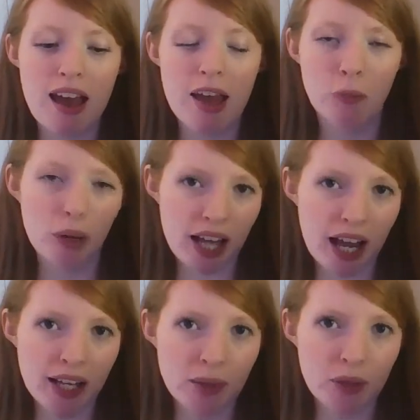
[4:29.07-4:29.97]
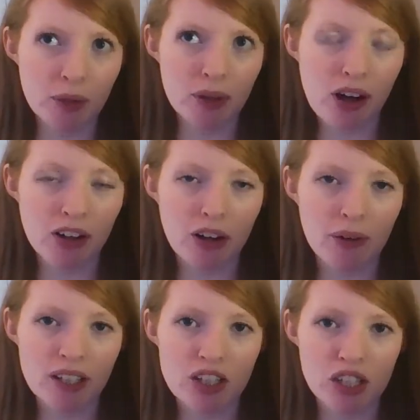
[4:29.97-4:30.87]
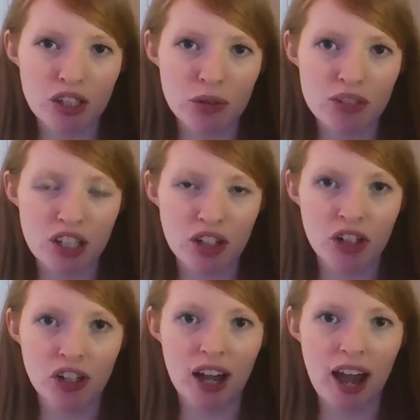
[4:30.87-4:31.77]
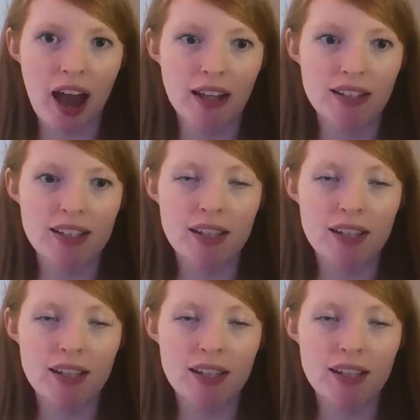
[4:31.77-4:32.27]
And one night, we were all going to dinner at